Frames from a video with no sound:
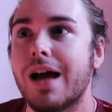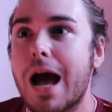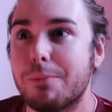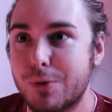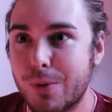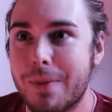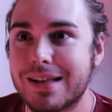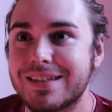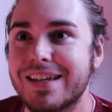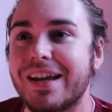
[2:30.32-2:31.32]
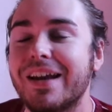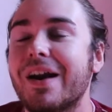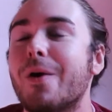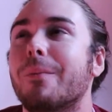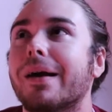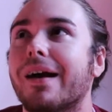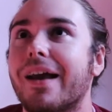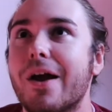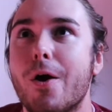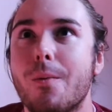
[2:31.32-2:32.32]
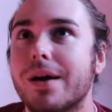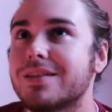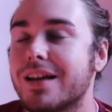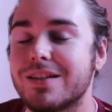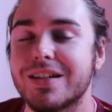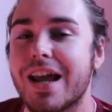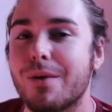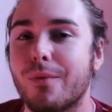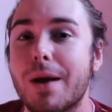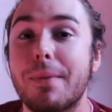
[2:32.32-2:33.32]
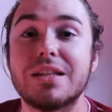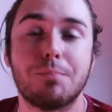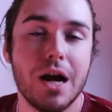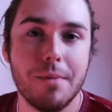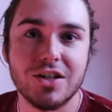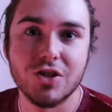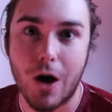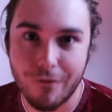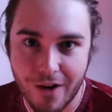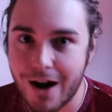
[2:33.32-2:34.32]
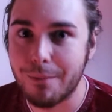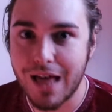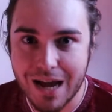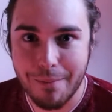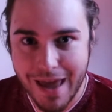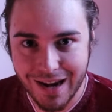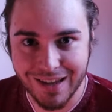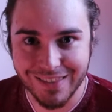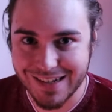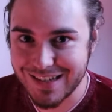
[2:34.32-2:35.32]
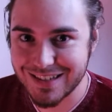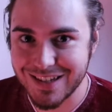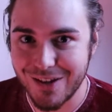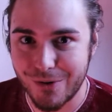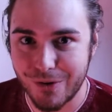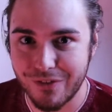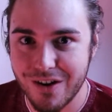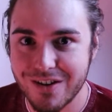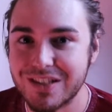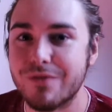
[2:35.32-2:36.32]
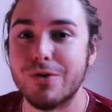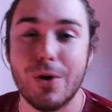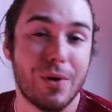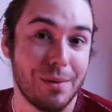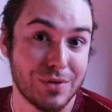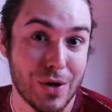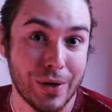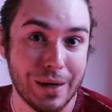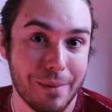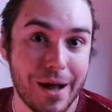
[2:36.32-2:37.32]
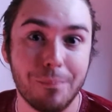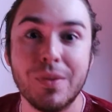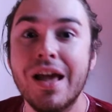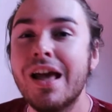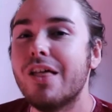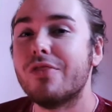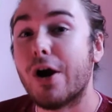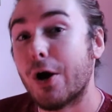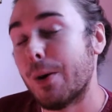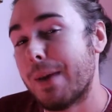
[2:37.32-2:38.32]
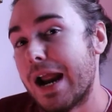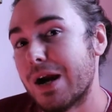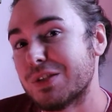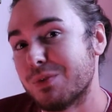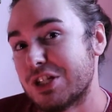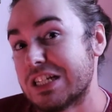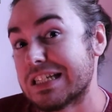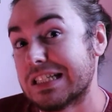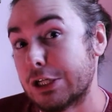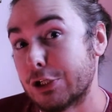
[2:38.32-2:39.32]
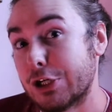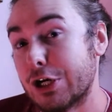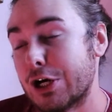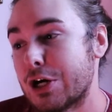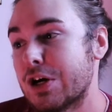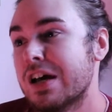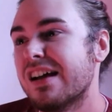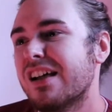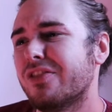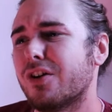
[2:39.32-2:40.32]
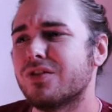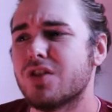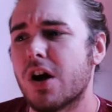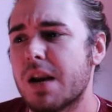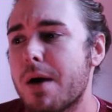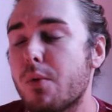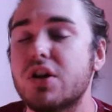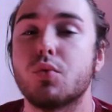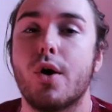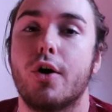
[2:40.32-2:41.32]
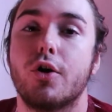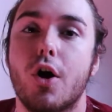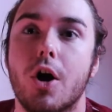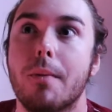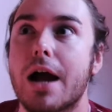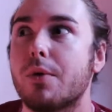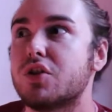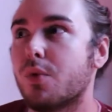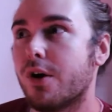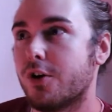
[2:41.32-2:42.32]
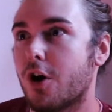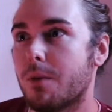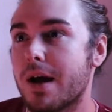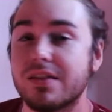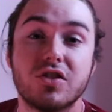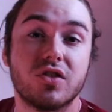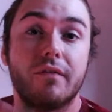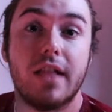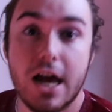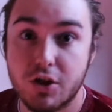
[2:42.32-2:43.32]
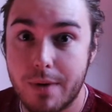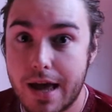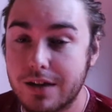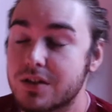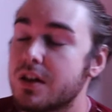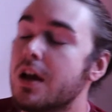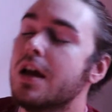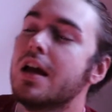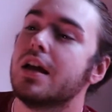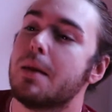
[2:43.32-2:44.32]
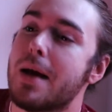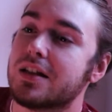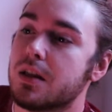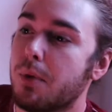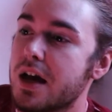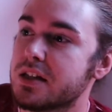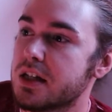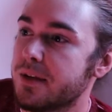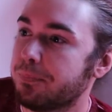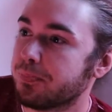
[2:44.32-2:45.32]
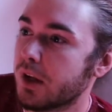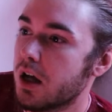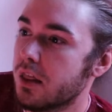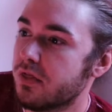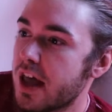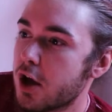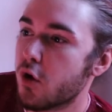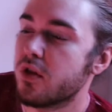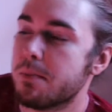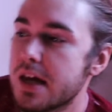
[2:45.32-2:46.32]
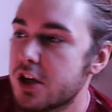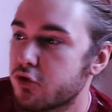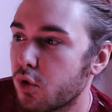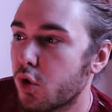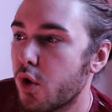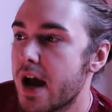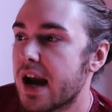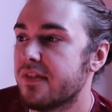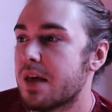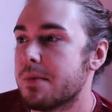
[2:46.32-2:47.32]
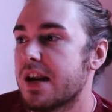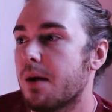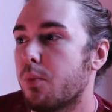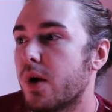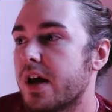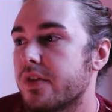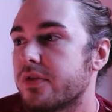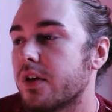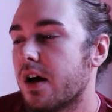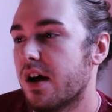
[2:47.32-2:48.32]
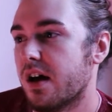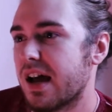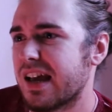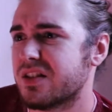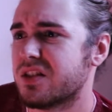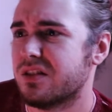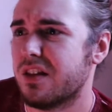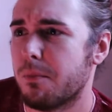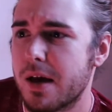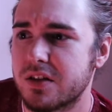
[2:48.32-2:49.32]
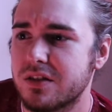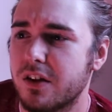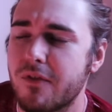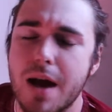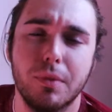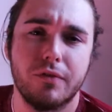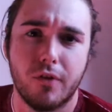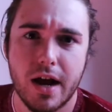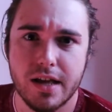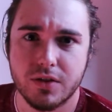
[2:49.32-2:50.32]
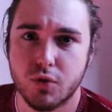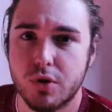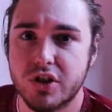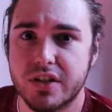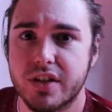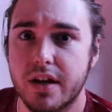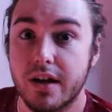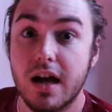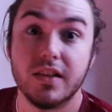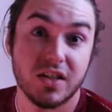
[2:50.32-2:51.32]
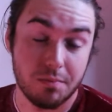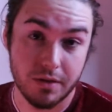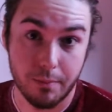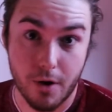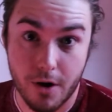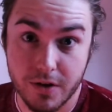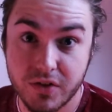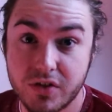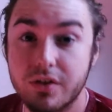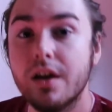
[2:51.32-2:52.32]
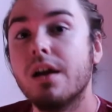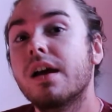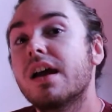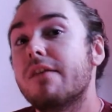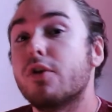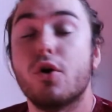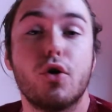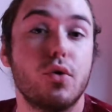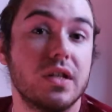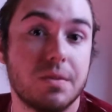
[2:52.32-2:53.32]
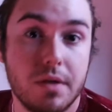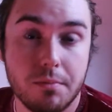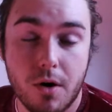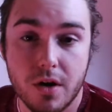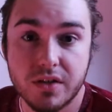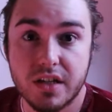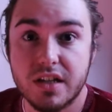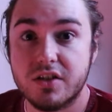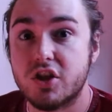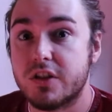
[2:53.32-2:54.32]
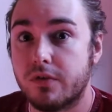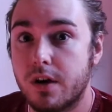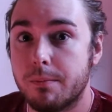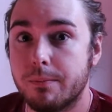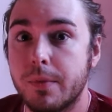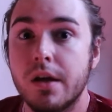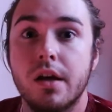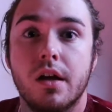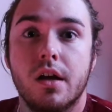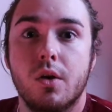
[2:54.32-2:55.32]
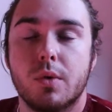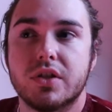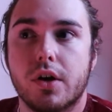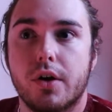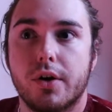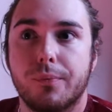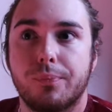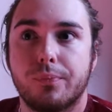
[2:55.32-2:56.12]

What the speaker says: Abdul Mateen. Oh my god, I hope I said his name right. But it's pretty much Starfire and Black Manta in the DC universe, if you know what I'm talking about. They're her parents when she's a little girl. They're talking about, we just want our daughter back. We just want our daughter back. These are the flashbacks. Get back to the present. They go to the beach real quick and they meet up with I guess their family friends, which is Elizabeth Moss. If you don't know who Elizabeth Moss is, she's from what's it called,